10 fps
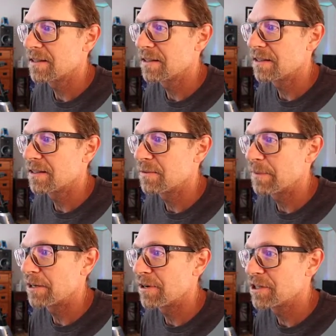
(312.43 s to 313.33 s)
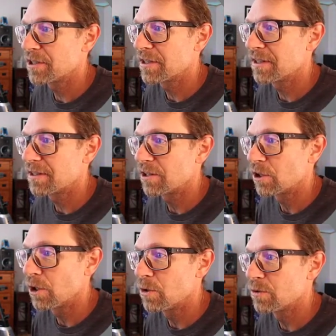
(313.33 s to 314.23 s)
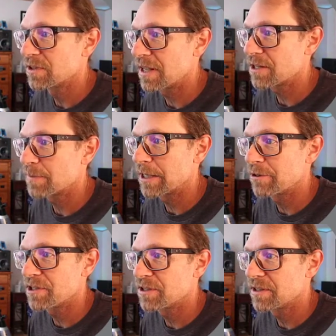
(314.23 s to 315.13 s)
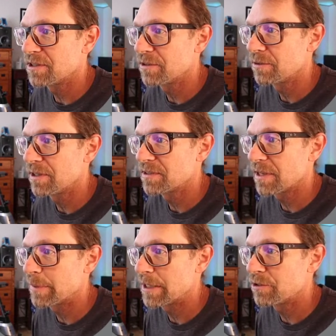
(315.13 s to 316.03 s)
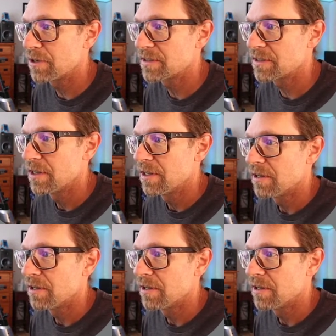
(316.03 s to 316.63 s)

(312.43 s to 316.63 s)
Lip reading: the migration, clone/migration to this IP address